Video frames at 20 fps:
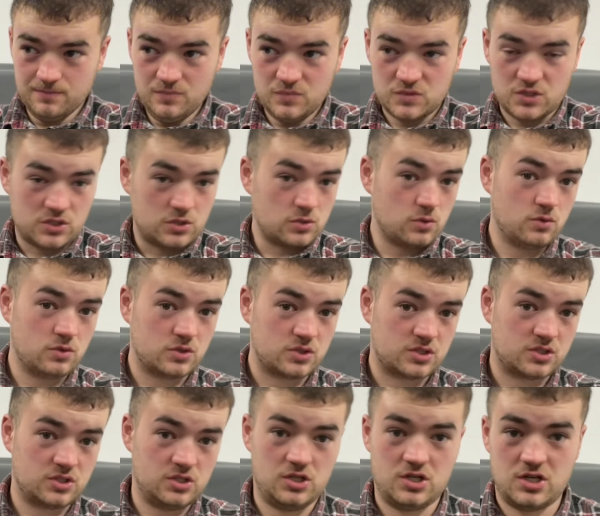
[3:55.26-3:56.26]
to source,
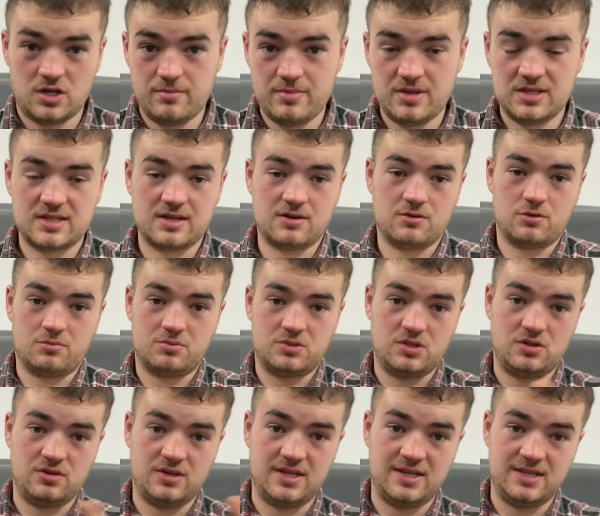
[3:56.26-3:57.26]
you're going to miss out on
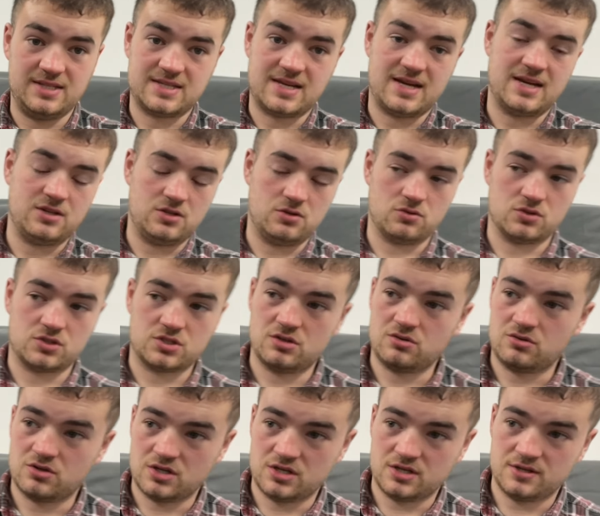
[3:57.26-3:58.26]
opportunities, and you're also
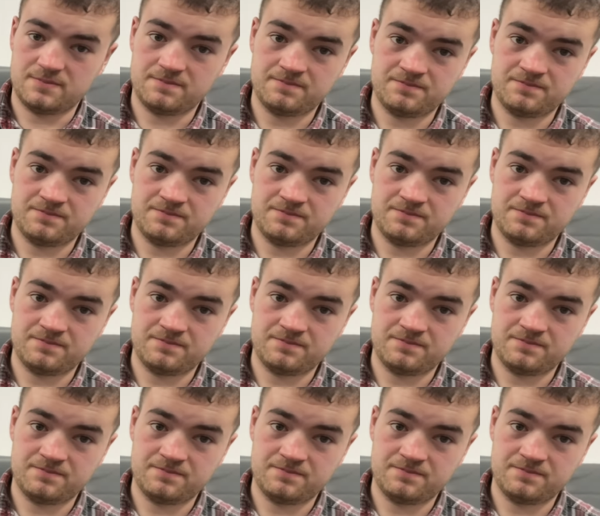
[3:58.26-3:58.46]
going to